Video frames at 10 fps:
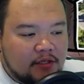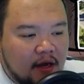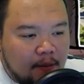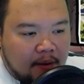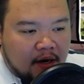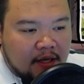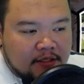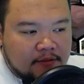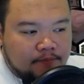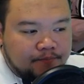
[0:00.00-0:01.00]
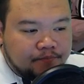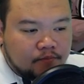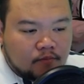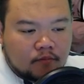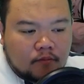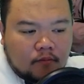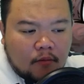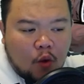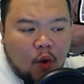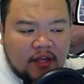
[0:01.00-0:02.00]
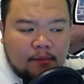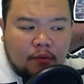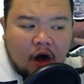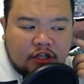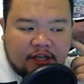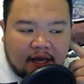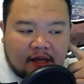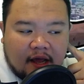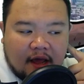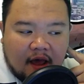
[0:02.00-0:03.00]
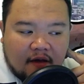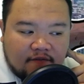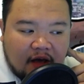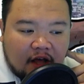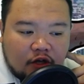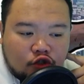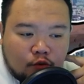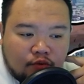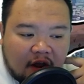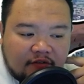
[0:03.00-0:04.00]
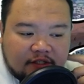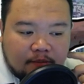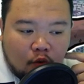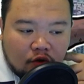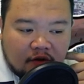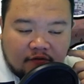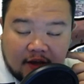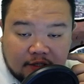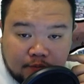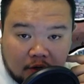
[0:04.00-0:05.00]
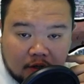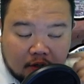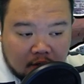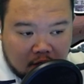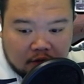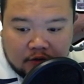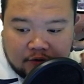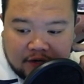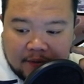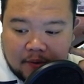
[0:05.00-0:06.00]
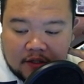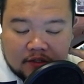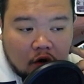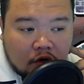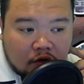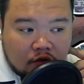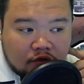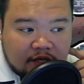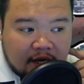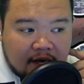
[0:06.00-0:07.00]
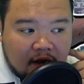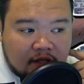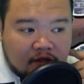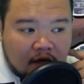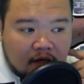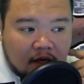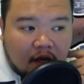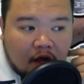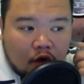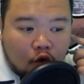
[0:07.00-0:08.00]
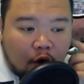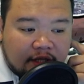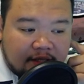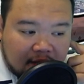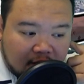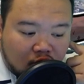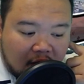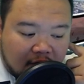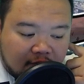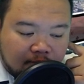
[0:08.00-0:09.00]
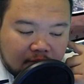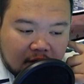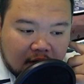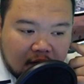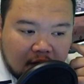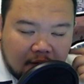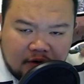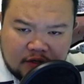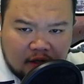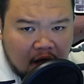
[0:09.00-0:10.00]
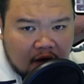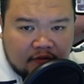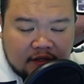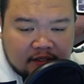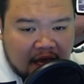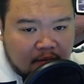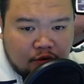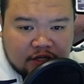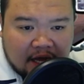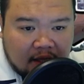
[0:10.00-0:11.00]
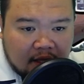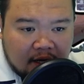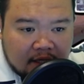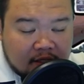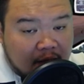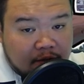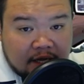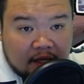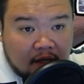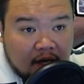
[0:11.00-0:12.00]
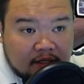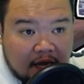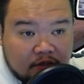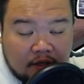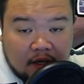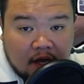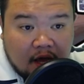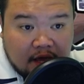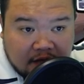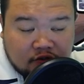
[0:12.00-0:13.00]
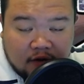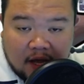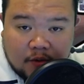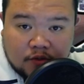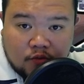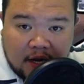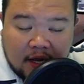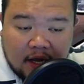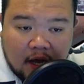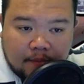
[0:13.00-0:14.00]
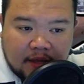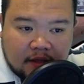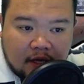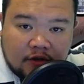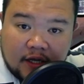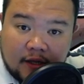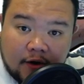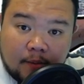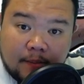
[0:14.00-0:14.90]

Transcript: thing that I want to talk about is why the blockchain values your privacy more than Facebook. You know, read up on this article, check it out. It's on Cointelegraph. Uh, there's a lot of this Cambridge Analytics. Cambridge Analytics actually, yesterday I was reading up that they're